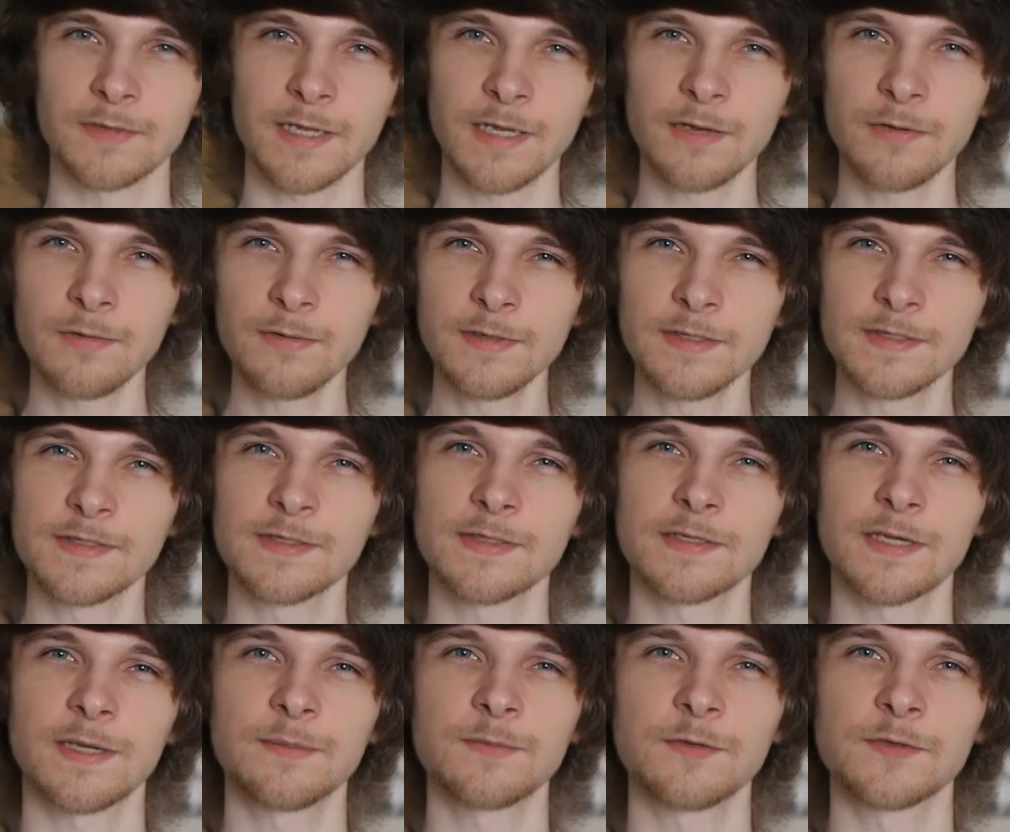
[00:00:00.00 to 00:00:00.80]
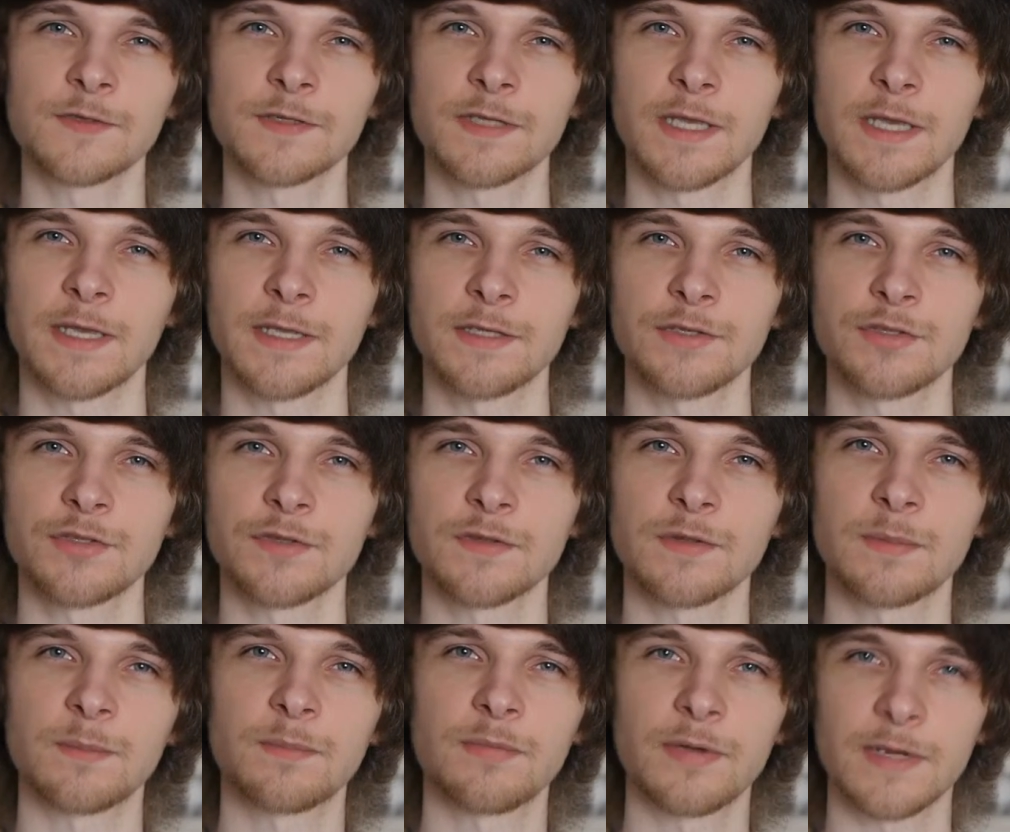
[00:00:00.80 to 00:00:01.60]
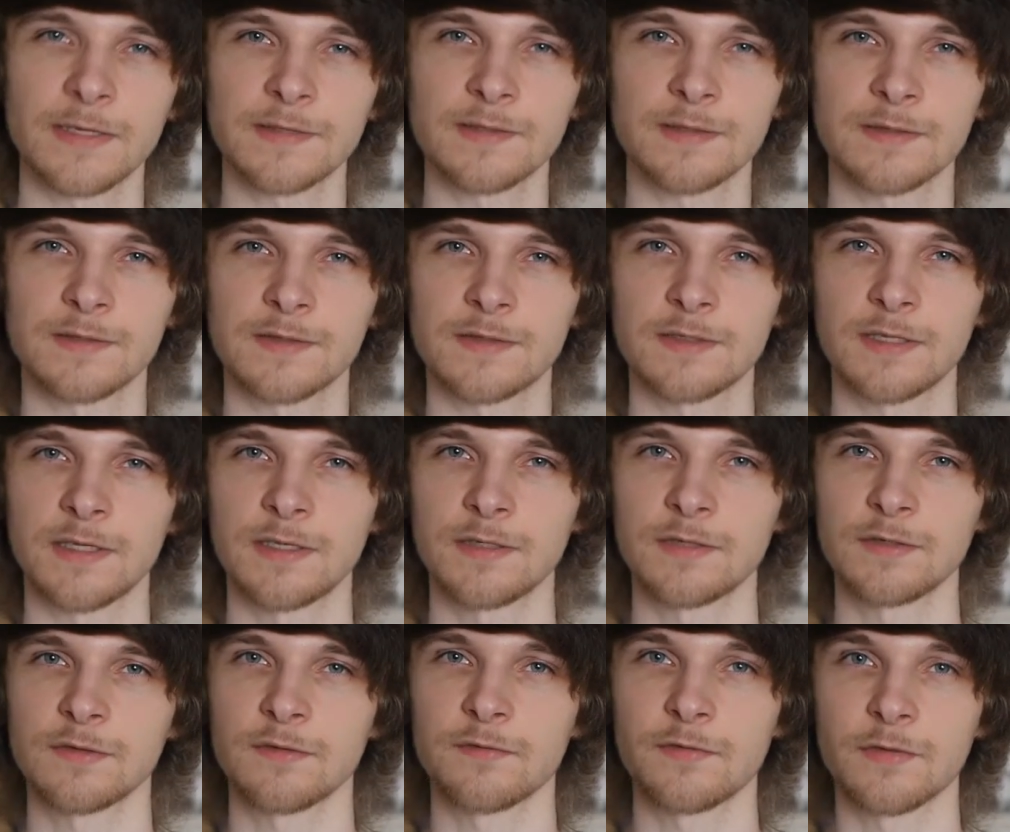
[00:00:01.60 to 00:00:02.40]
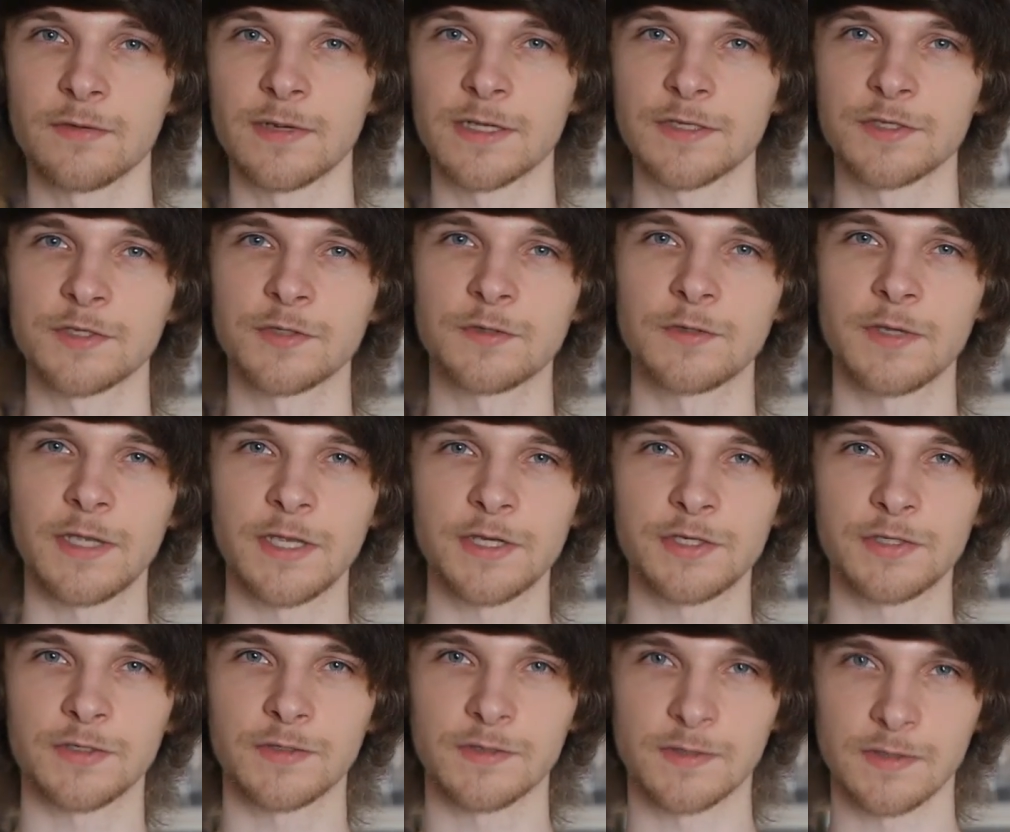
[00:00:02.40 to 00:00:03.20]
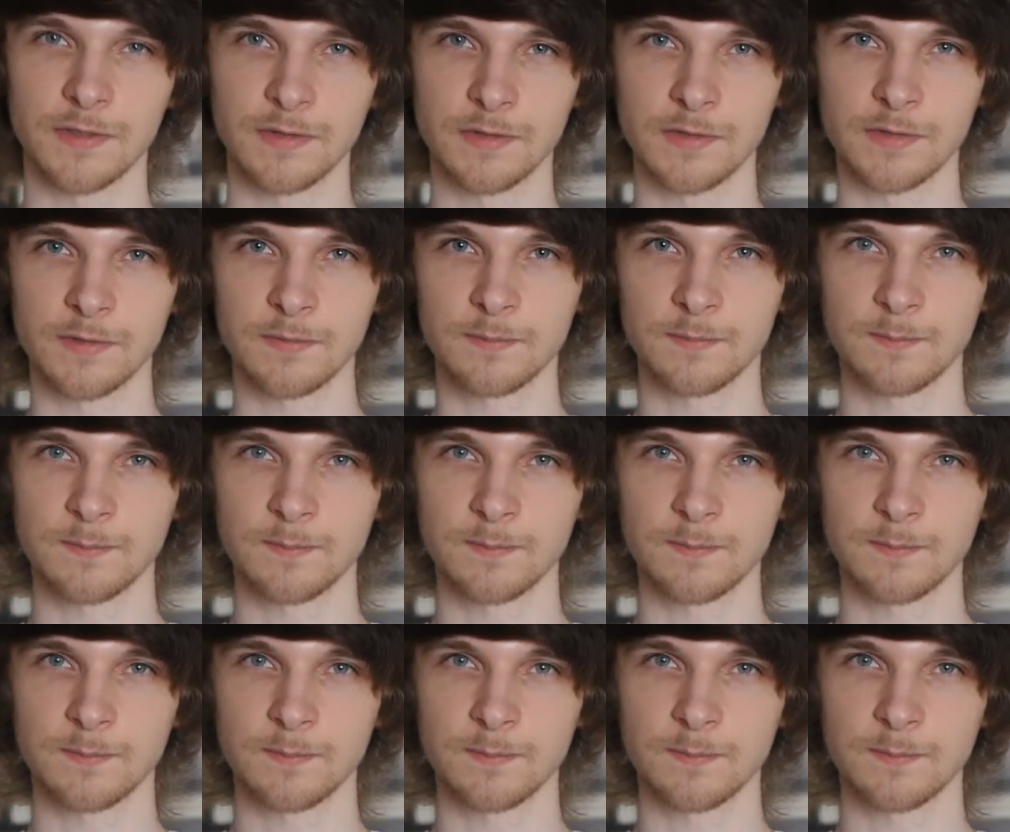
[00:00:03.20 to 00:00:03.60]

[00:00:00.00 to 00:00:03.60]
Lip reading: Now it's time to sketch the present state of the Russian education system.